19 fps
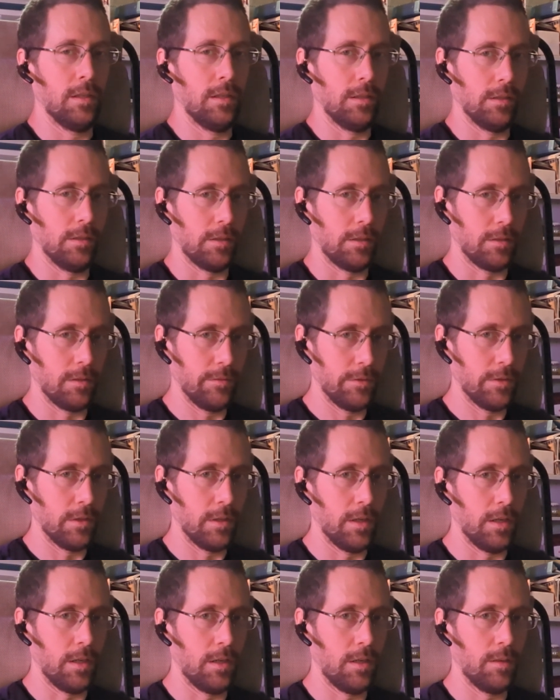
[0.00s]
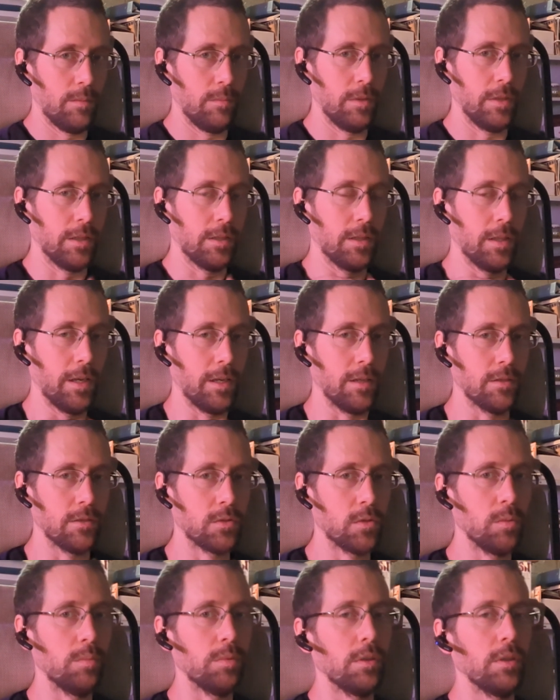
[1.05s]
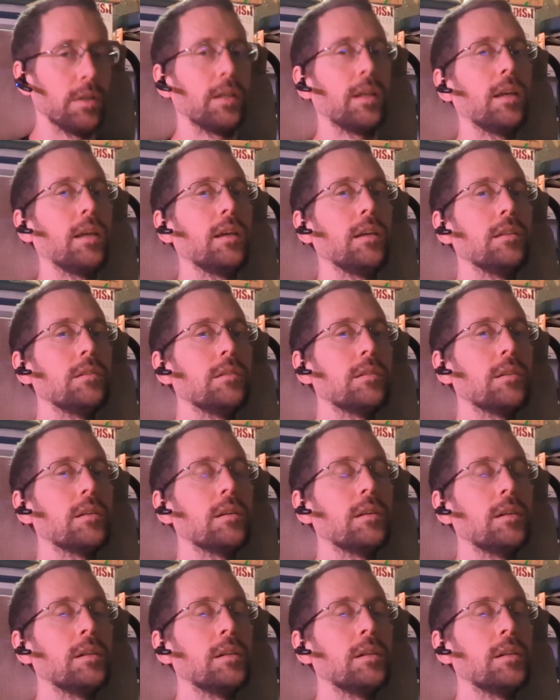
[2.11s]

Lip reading: and like lift your head up, like they get super engaged